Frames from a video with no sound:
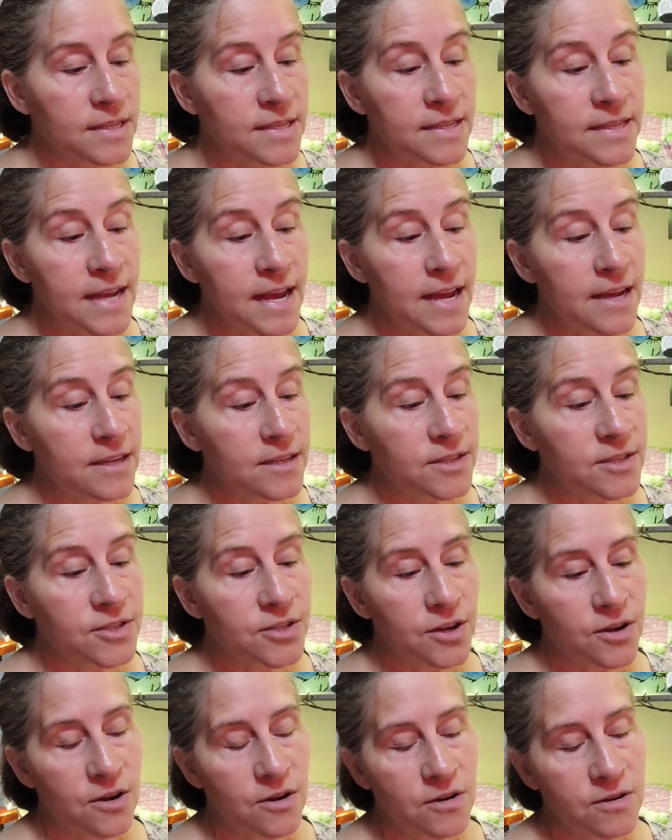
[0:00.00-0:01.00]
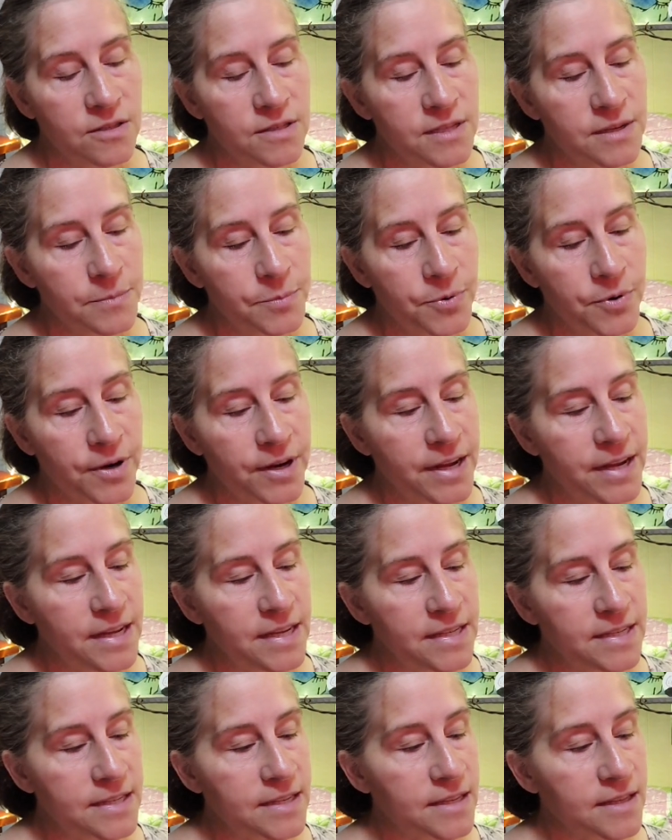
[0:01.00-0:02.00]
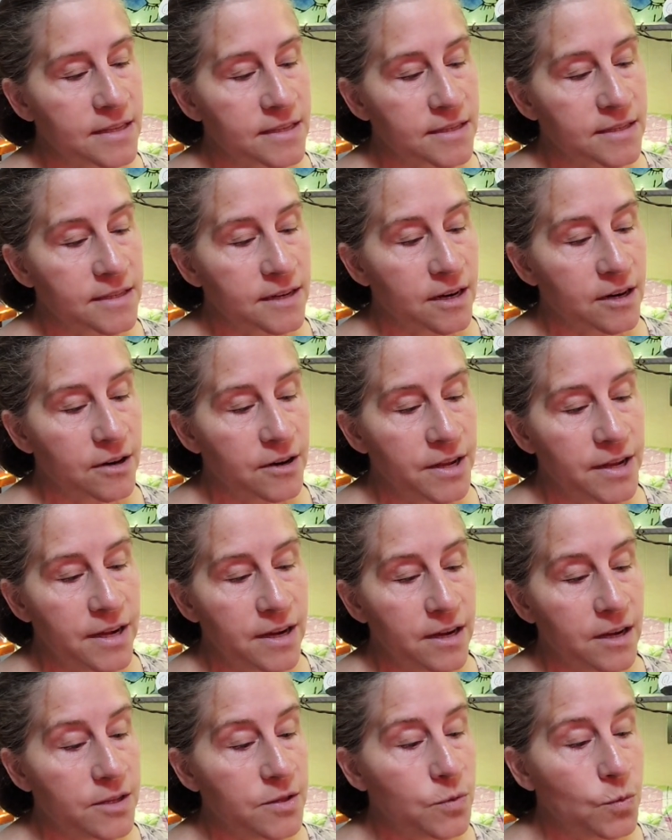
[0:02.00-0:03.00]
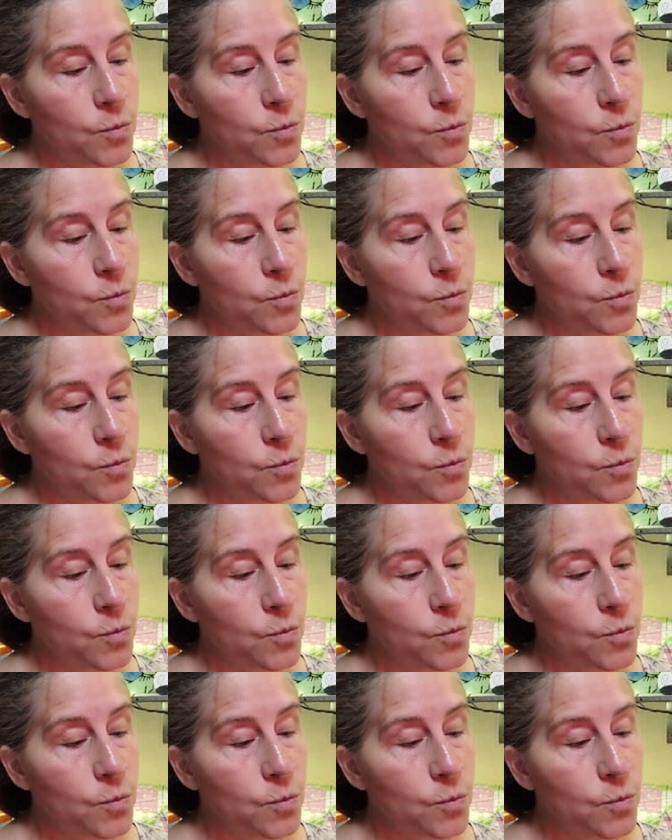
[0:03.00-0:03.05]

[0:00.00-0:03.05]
sang songs of praise to the starry hunt,